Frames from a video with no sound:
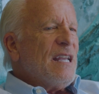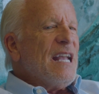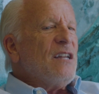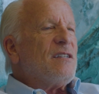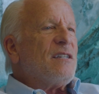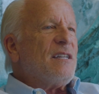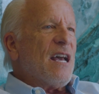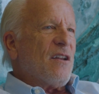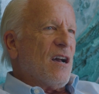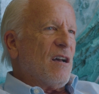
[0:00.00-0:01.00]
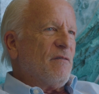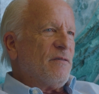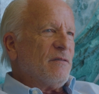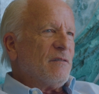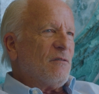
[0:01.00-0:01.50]
Instead of,
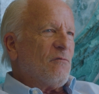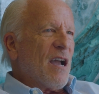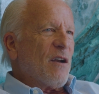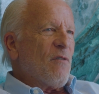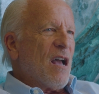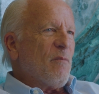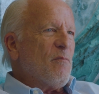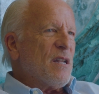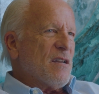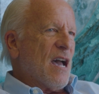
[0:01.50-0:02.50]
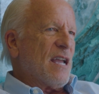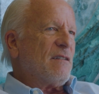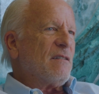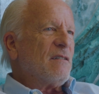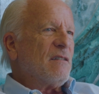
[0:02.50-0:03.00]
right around
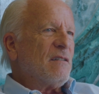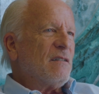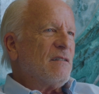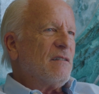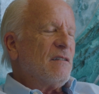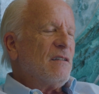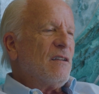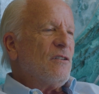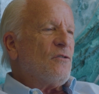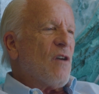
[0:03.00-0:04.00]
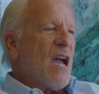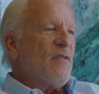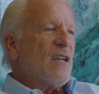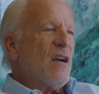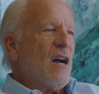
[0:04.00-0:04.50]
midnight, driving